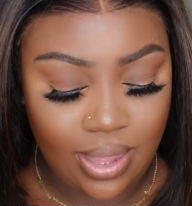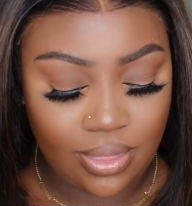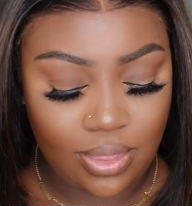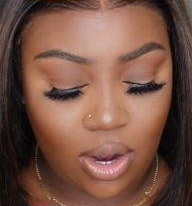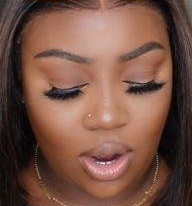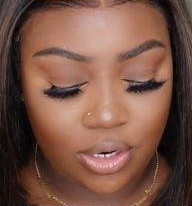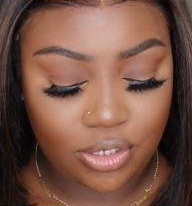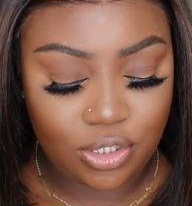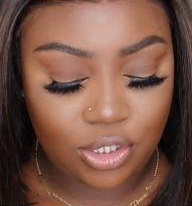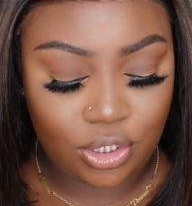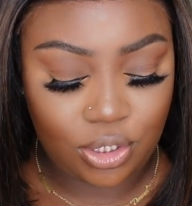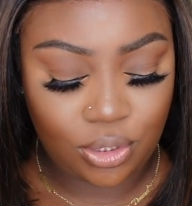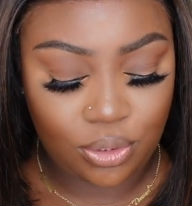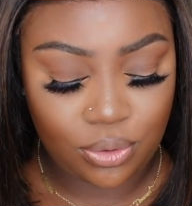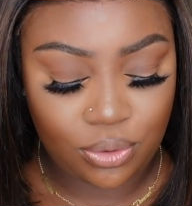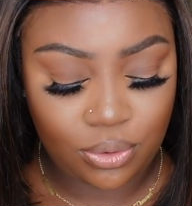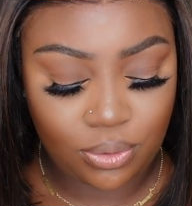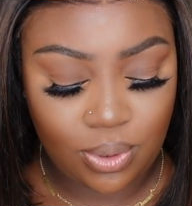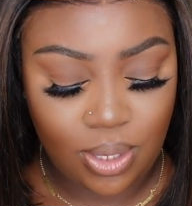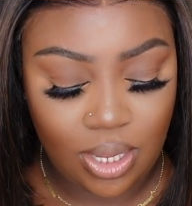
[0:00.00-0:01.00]
there are
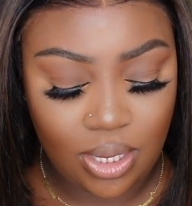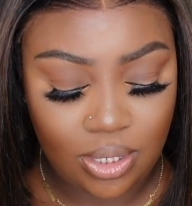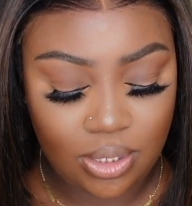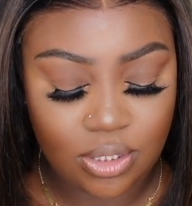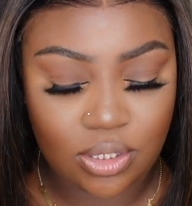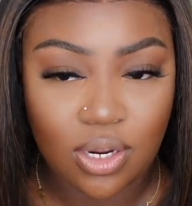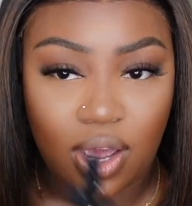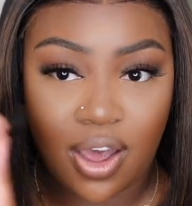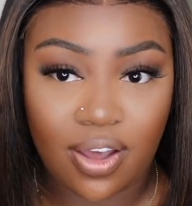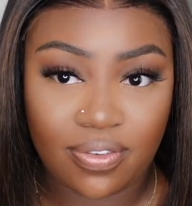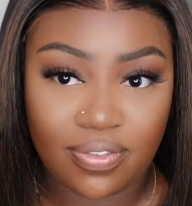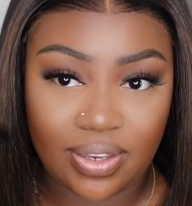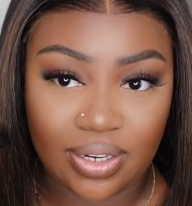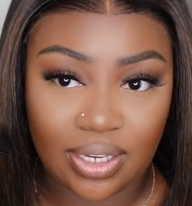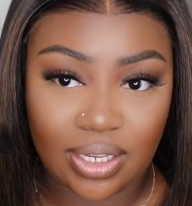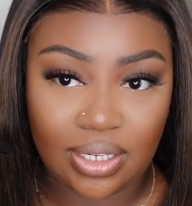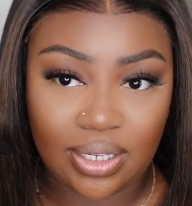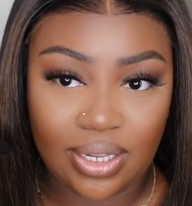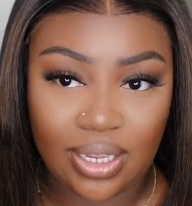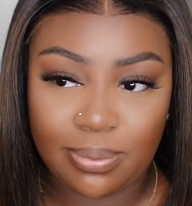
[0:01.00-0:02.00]
two dolphin
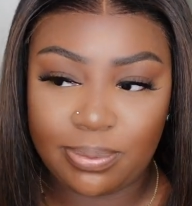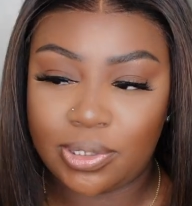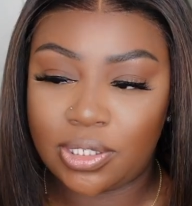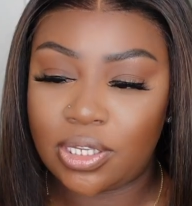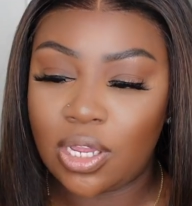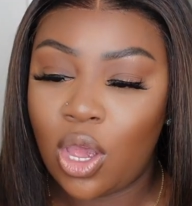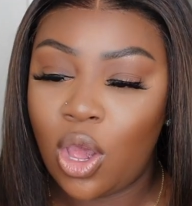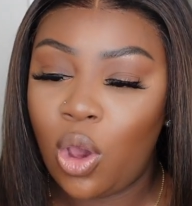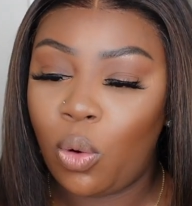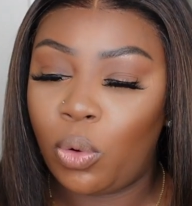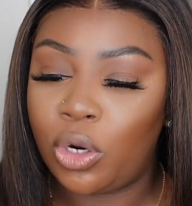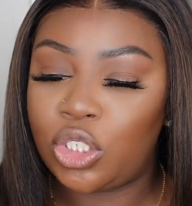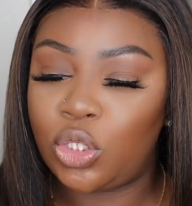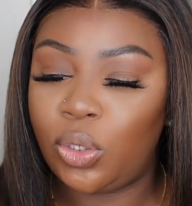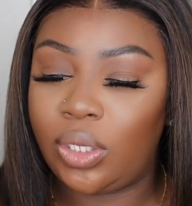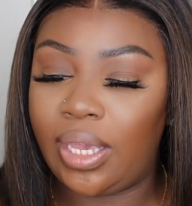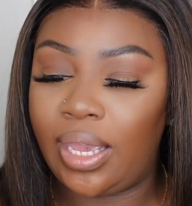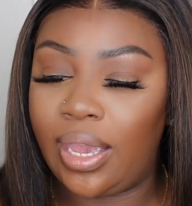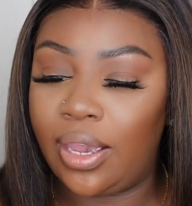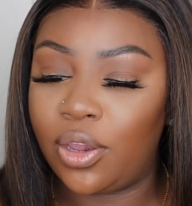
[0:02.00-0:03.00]
clips which
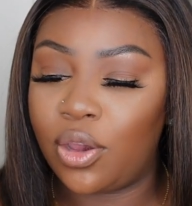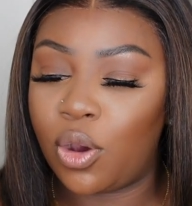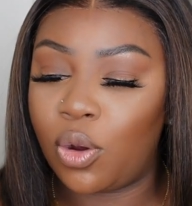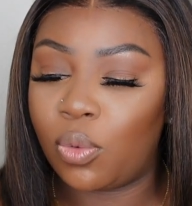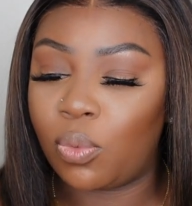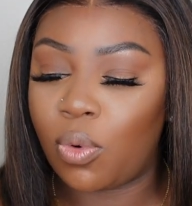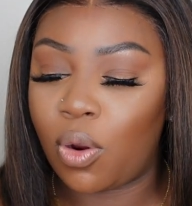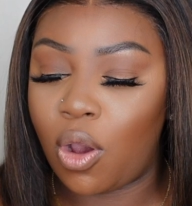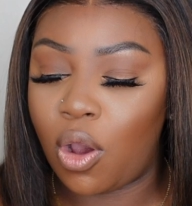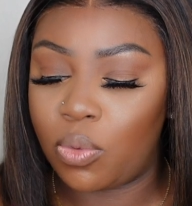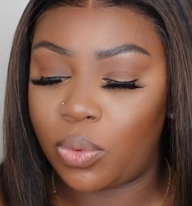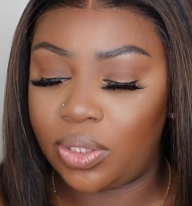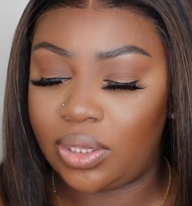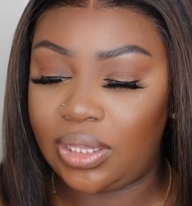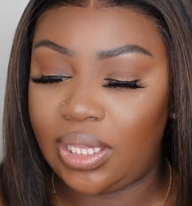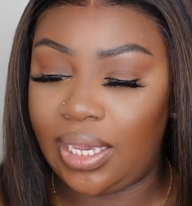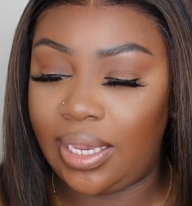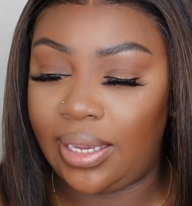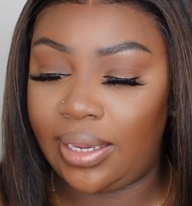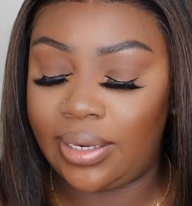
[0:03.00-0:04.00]
you can't go wrong with
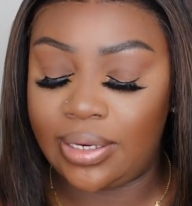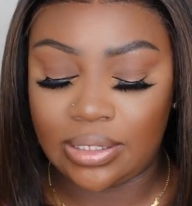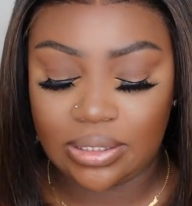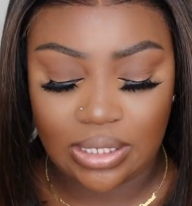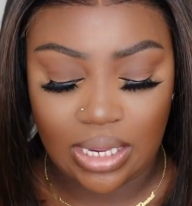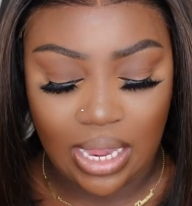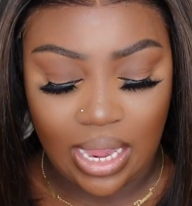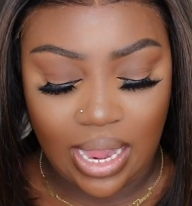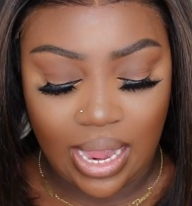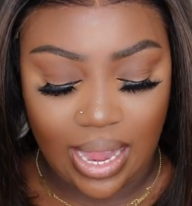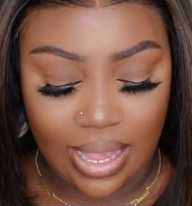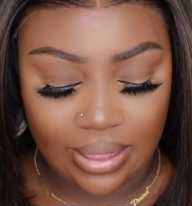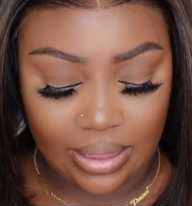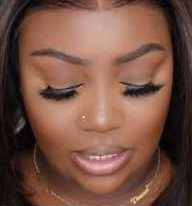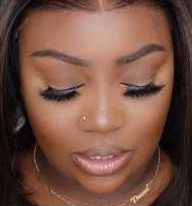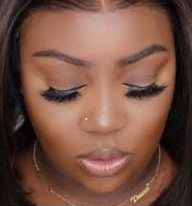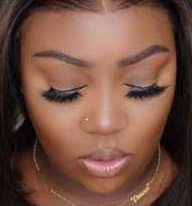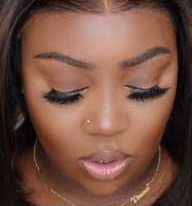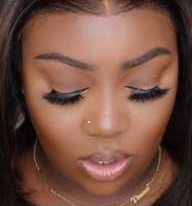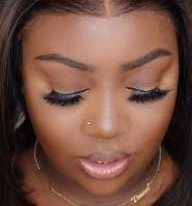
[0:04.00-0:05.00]
these and
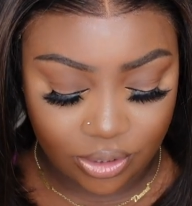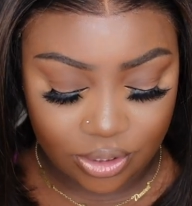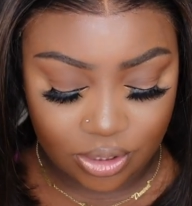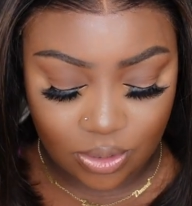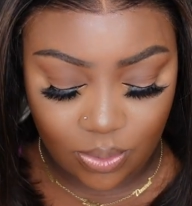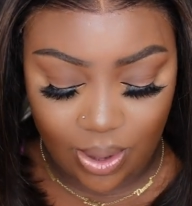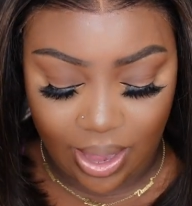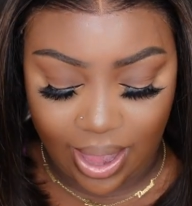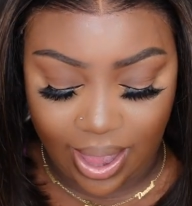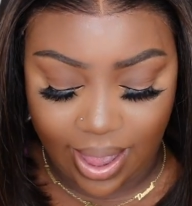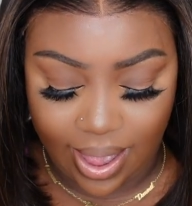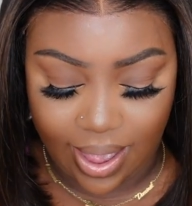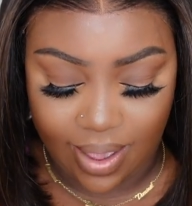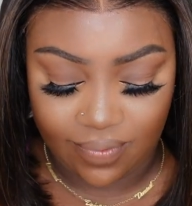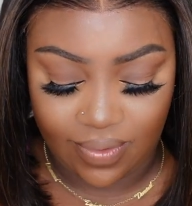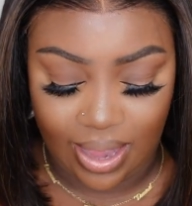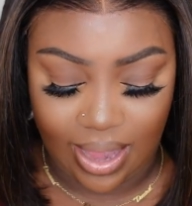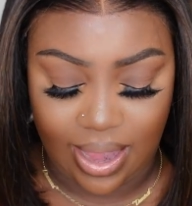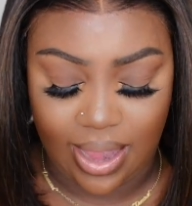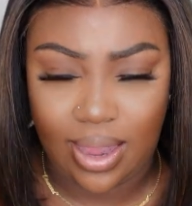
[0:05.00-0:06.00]
then you also
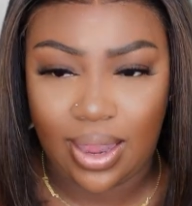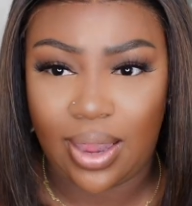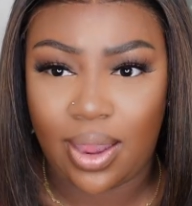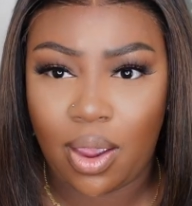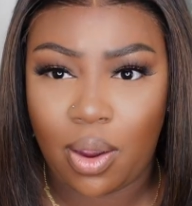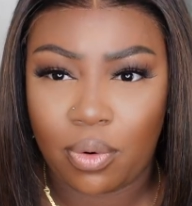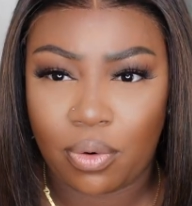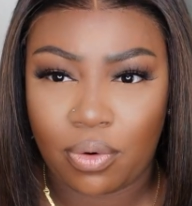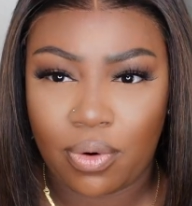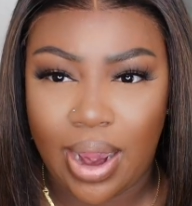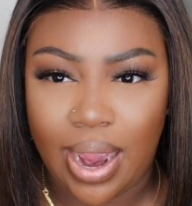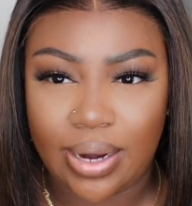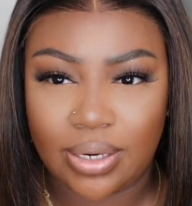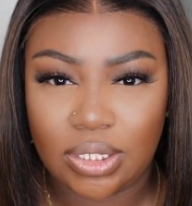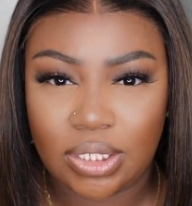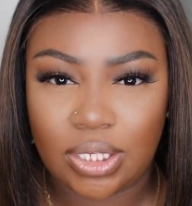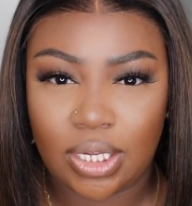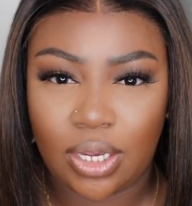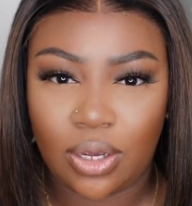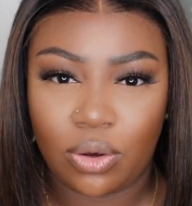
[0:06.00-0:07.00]
have a
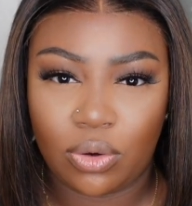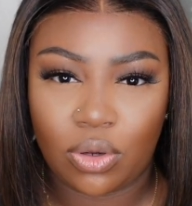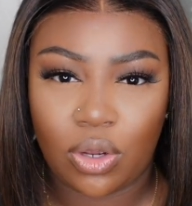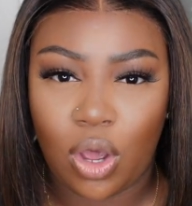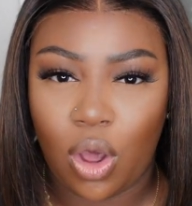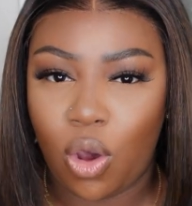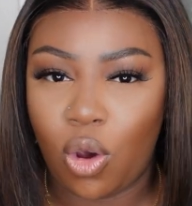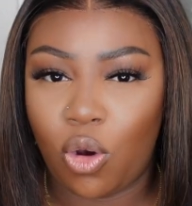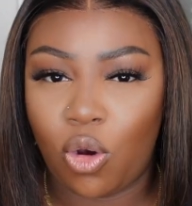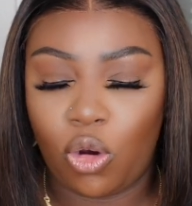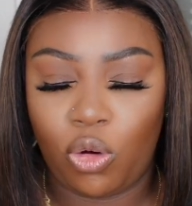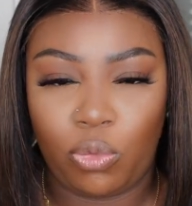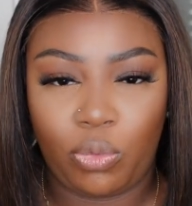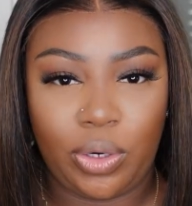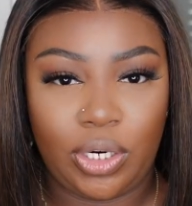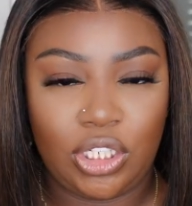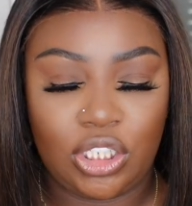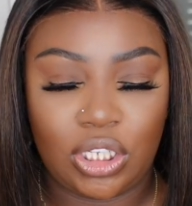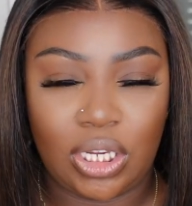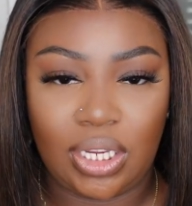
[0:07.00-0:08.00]
rat tail comb
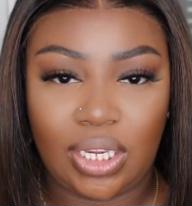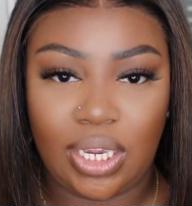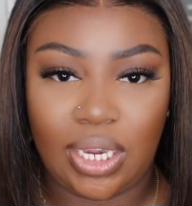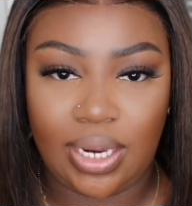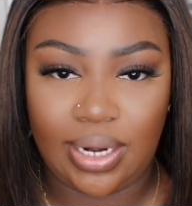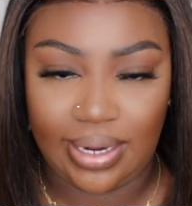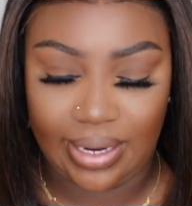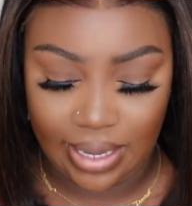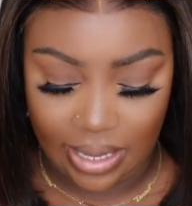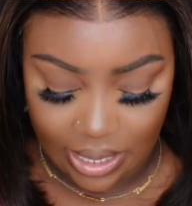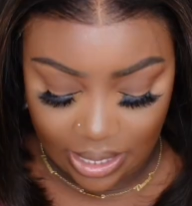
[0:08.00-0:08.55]
which again